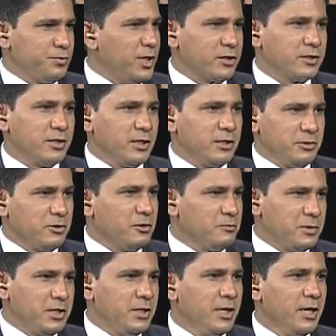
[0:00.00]
But, uh, you know,
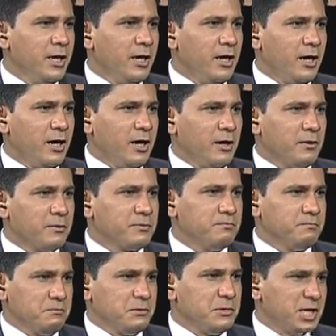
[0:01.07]
the uh,
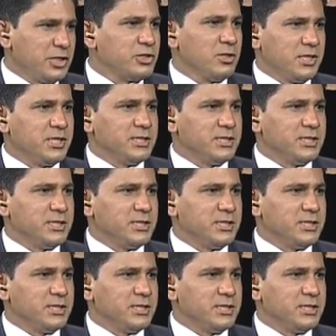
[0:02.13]
natural